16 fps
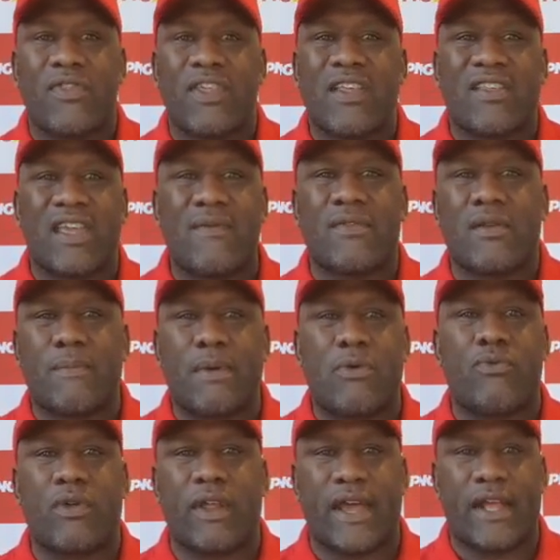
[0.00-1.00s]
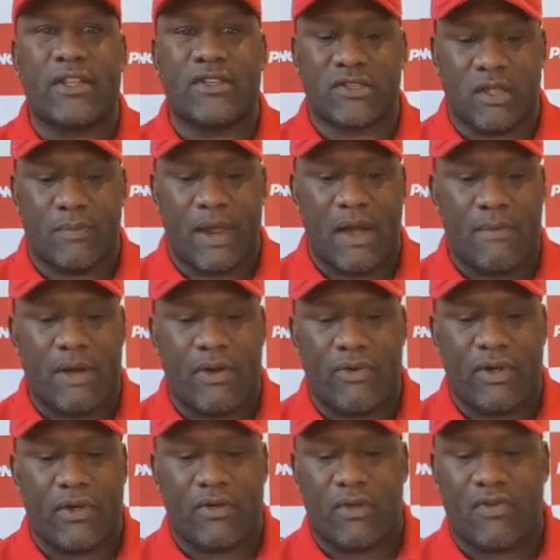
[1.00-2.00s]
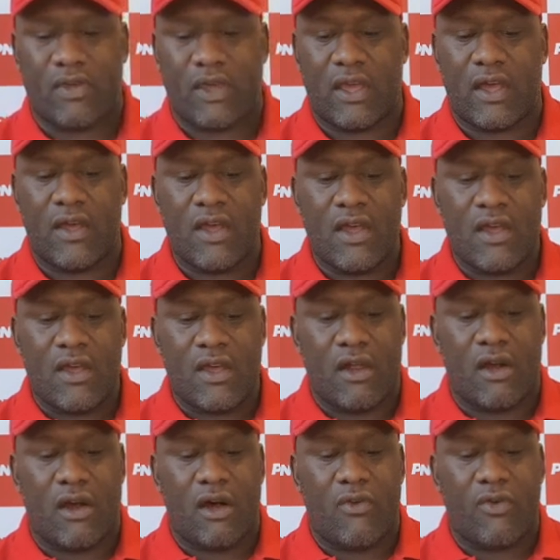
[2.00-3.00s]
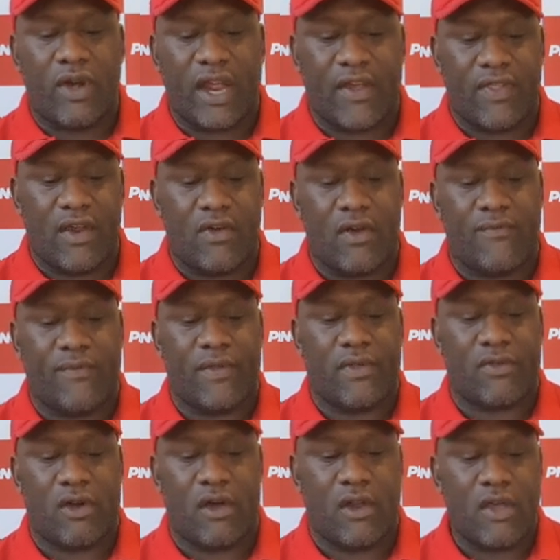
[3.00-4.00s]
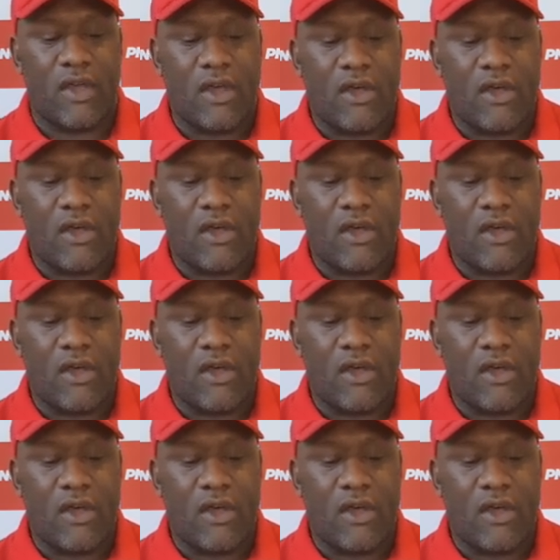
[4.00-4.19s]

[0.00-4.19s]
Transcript: there seems to be a real edge to the Parramatta Eels this year, and I reckon they're a different side.